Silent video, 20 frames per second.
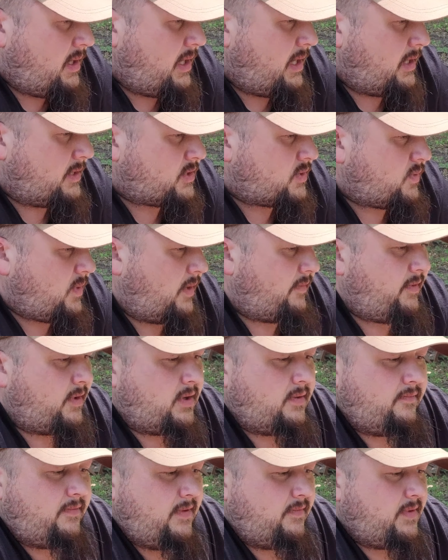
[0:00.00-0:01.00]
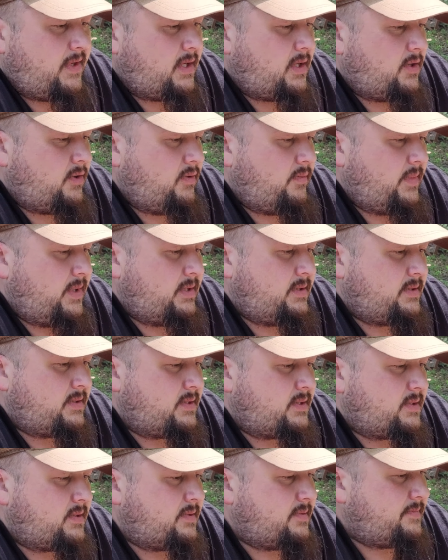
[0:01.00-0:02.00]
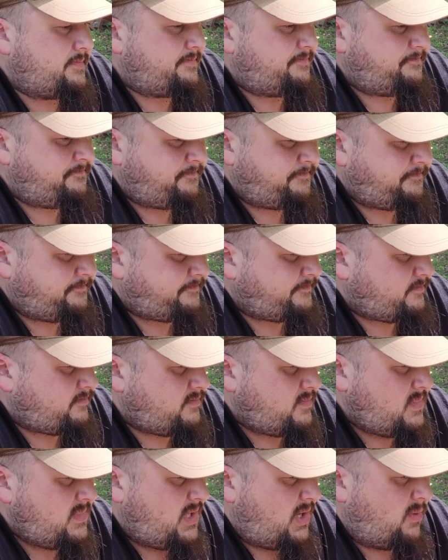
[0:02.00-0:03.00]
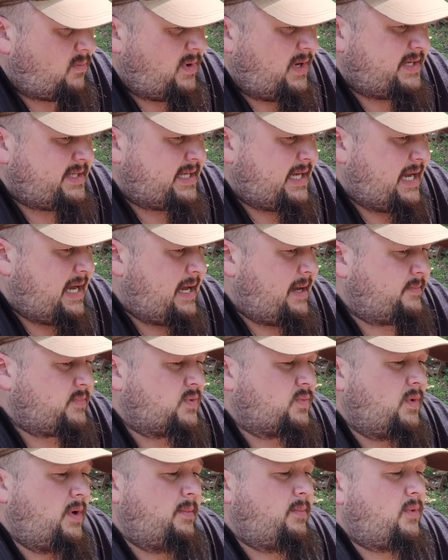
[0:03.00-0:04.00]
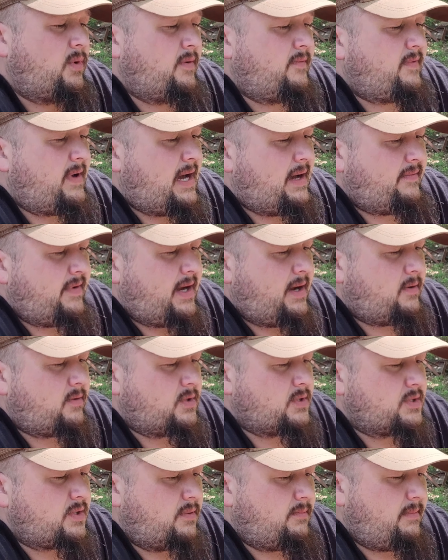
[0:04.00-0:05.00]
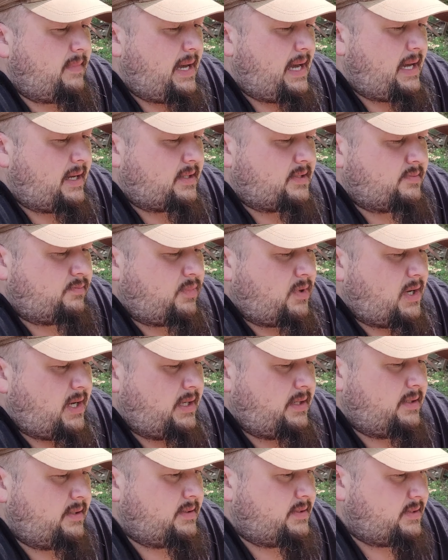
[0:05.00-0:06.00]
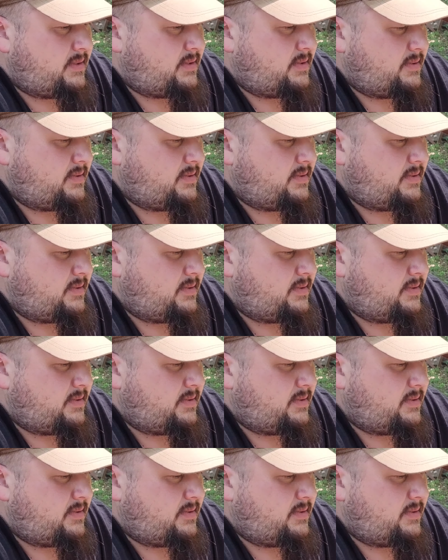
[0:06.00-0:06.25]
It's 1250 lumens. Run times 1.5 hours on max brightness.